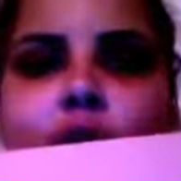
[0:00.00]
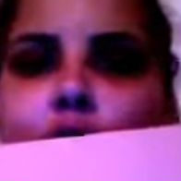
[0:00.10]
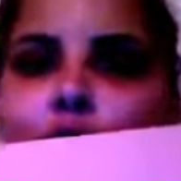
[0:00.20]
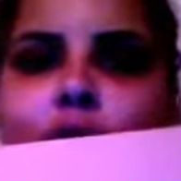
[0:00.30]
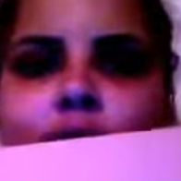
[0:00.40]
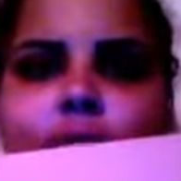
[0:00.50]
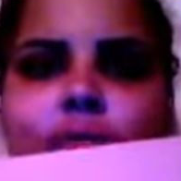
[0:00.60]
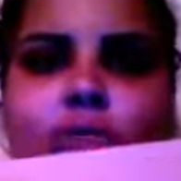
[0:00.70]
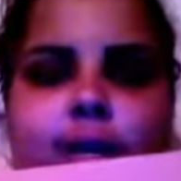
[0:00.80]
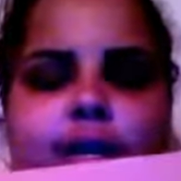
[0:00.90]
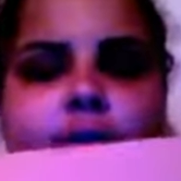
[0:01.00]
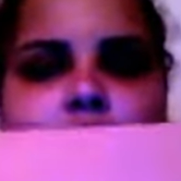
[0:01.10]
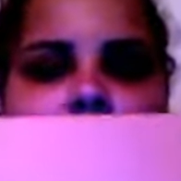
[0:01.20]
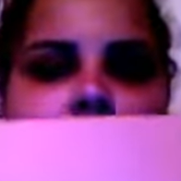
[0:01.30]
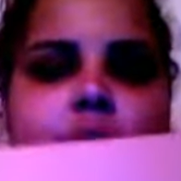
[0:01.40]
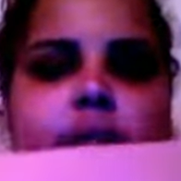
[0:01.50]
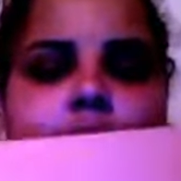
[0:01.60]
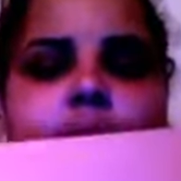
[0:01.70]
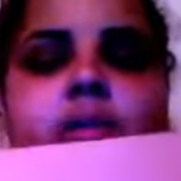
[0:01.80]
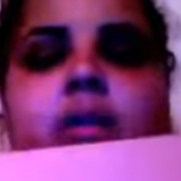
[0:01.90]
her grade other
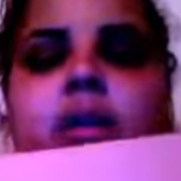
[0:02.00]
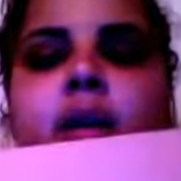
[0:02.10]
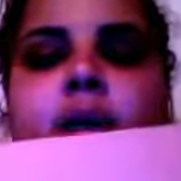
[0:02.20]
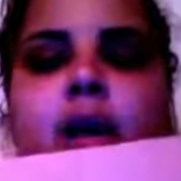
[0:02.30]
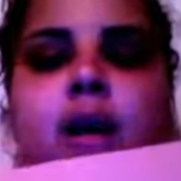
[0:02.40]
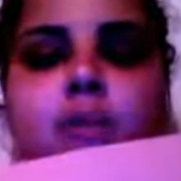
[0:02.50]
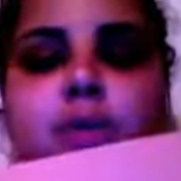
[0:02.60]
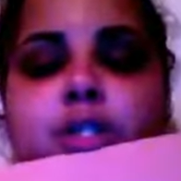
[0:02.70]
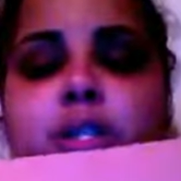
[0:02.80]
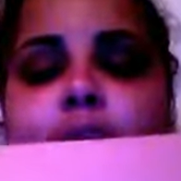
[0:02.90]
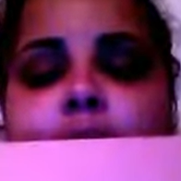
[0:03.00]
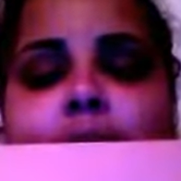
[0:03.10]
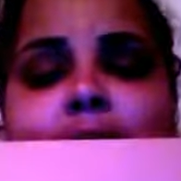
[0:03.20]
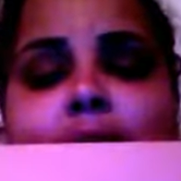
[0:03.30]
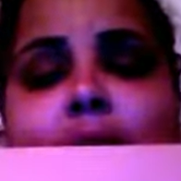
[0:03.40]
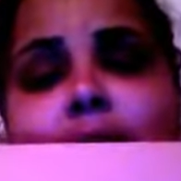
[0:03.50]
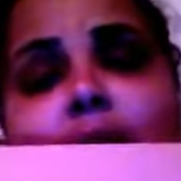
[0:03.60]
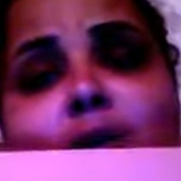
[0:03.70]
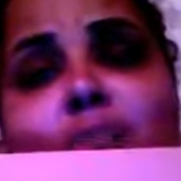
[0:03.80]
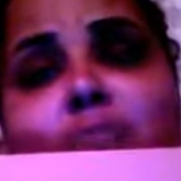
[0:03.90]
students, which didn't necessarily
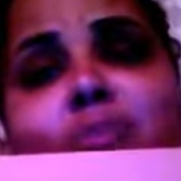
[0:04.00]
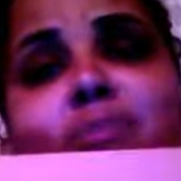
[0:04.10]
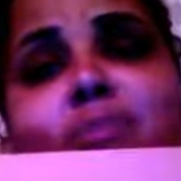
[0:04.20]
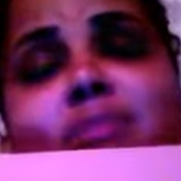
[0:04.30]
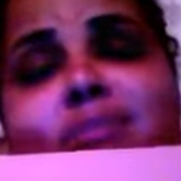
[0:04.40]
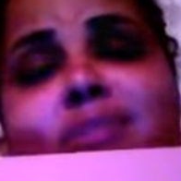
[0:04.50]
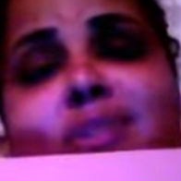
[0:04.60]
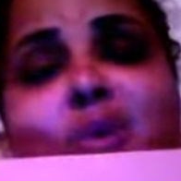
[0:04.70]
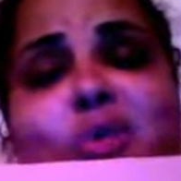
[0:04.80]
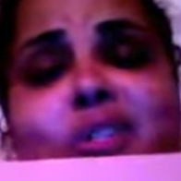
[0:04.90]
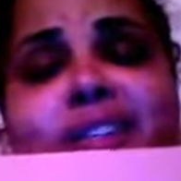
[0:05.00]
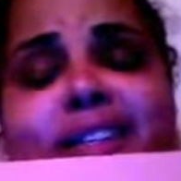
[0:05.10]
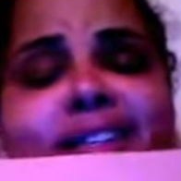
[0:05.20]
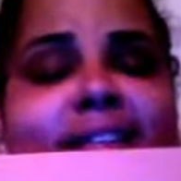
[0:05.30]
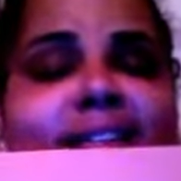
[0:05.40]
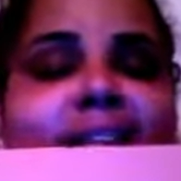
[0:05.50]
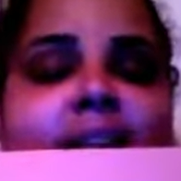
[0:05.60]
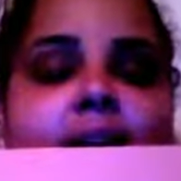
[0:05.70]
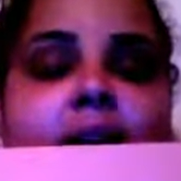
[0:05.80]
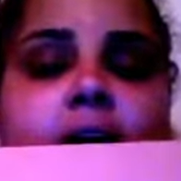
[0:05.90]
help socially,
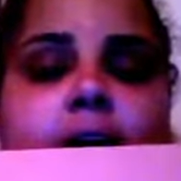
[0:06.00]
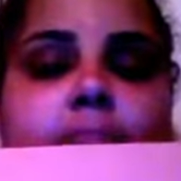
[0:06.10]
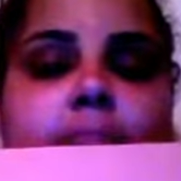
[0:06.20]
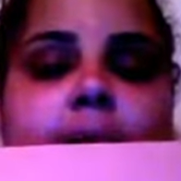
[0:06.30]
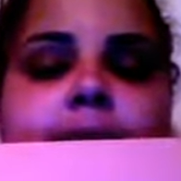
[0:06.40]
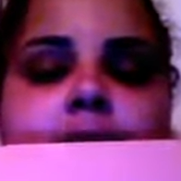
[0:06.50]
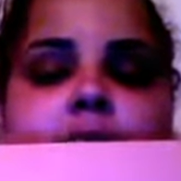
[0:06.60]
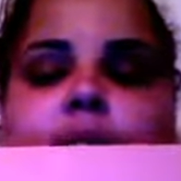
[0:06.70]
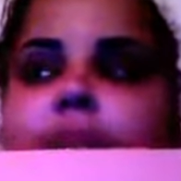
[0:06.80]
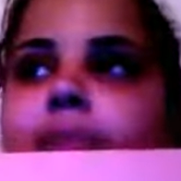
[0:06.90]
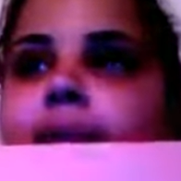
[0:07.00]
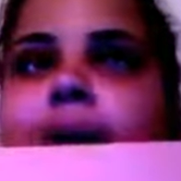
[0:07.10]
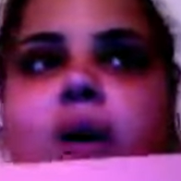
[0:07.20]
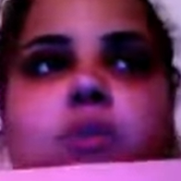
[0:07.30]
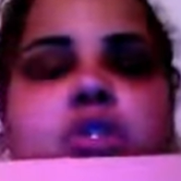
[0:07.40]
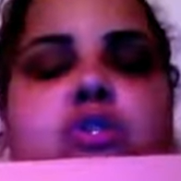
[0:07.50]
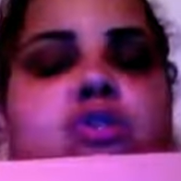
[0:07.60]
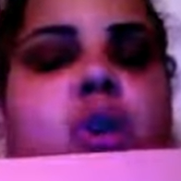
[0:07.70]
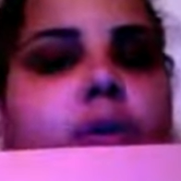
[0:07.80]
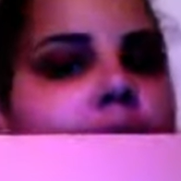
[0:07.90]
but this was something I was
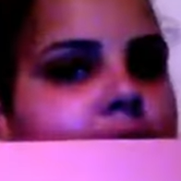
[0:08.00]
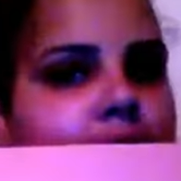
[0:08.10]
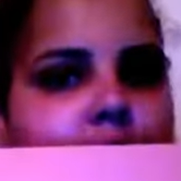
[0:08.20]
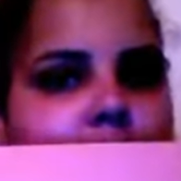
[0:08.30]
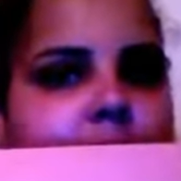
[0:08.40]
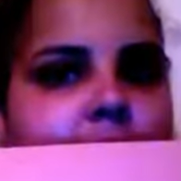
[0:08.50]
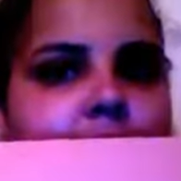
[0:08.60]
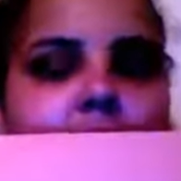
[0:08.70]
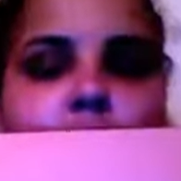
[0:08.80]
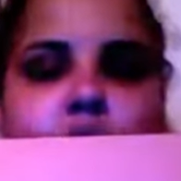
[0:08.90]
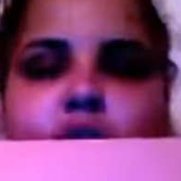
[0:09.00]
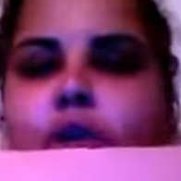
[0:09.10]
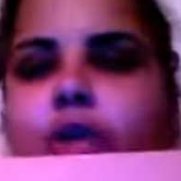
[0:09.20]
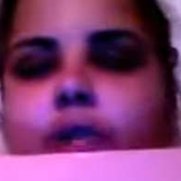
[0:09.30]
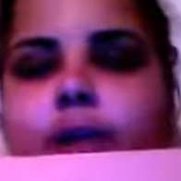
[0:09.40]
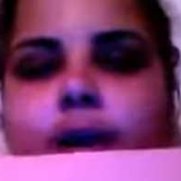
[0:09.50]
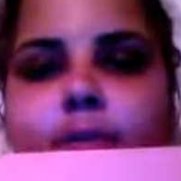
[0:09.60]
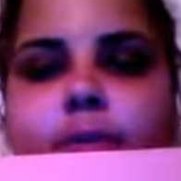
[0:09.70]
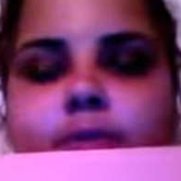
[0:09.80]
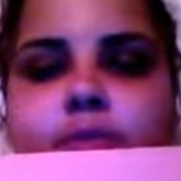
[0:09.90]
certain of. I was certain that I
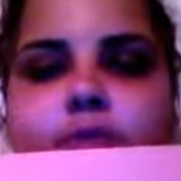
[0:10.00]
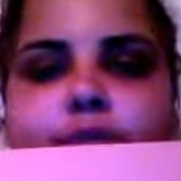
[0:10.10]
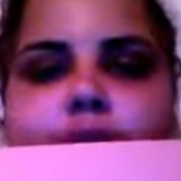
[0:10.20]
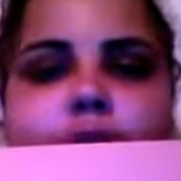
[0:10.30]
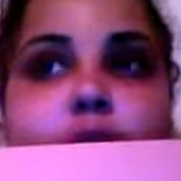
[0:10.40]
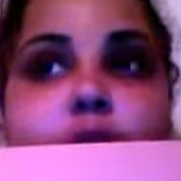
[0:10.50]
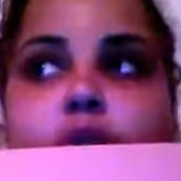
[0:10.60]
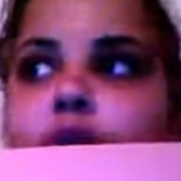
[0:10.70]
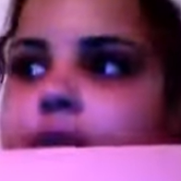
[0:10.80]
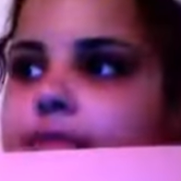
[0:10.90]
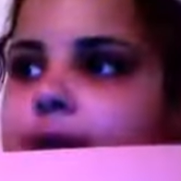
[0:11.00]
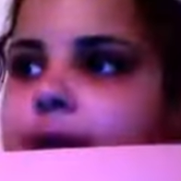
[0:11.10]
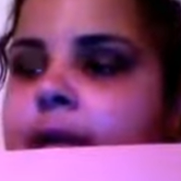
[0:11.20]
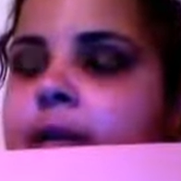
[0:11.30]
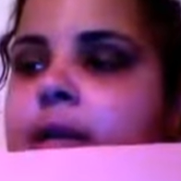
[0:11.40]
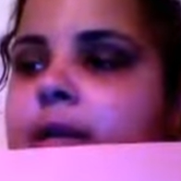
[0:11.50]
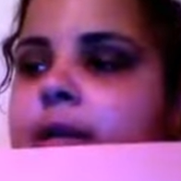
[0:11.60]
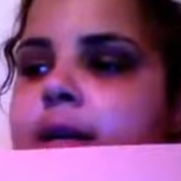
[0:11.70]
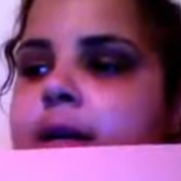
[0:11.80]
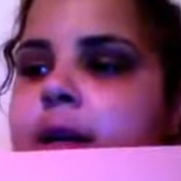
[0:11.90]
was observant. I was certain that
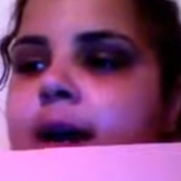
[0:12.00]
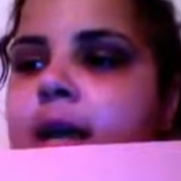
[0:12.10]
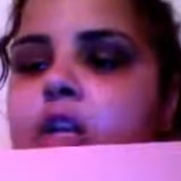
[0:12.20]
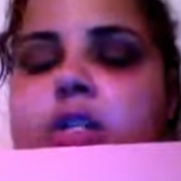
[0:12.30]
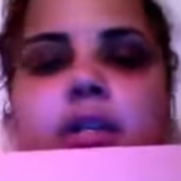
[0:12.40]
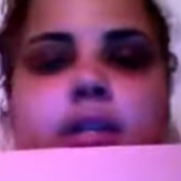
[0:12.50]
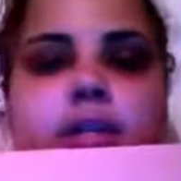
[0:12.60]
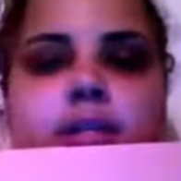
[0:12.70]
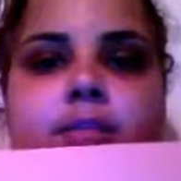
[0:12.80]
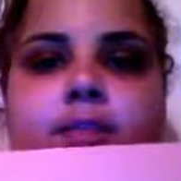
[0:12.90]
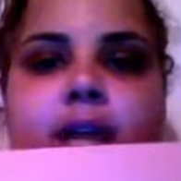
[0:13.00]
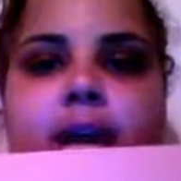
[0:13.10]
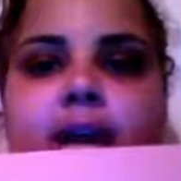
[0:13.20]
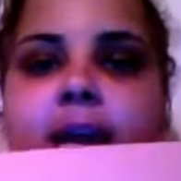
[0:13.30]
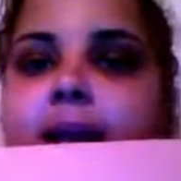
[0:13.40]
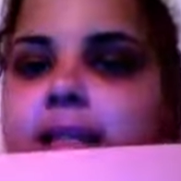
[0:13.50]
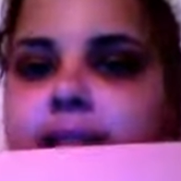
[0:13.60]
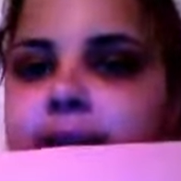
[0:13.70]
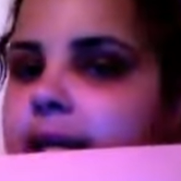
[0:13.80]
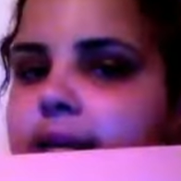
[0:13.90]
I looked at things differently. I
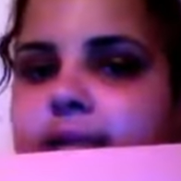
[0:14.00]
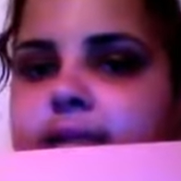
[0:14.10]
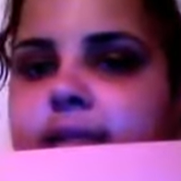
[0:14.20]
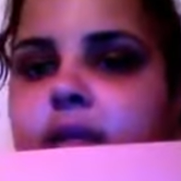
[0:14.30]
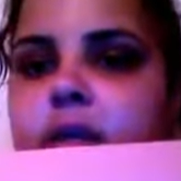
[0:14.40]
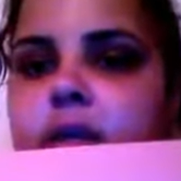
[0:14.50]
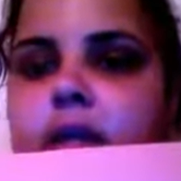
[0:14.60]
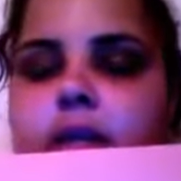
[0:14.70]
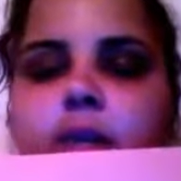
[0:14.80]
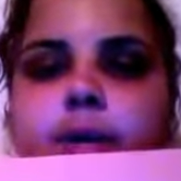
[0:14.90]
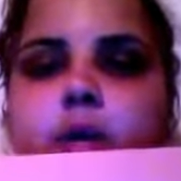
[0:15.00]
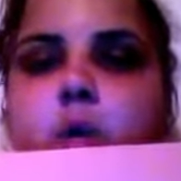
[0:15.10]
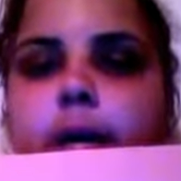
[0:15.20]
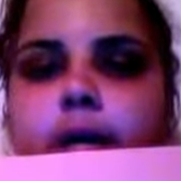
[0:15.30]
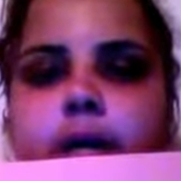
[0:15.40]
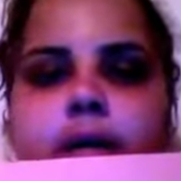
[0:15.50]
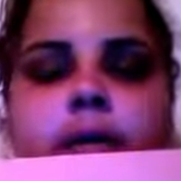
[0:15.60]
connected things a little bit quicker.